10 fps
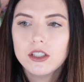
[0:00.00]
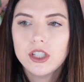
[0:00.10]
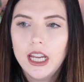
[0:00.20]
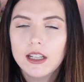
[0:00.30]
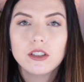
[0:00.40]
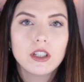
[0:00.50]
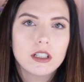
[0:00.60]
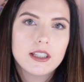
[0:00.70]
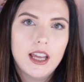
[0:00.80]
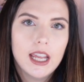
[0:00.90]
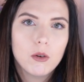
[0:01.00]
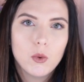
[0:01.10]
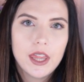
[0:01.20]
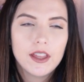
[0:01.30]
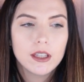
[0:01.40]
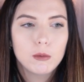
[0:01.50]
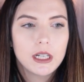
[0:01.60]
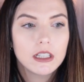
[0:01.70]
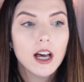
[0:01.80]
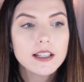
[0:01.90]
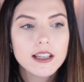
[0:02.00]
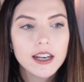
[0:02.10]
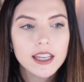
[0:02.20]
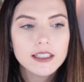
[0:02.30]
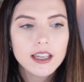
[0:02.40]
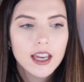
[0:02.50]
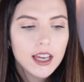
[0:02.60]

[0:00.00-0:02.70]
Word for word: the shade looks like with a little bit of gloss on it.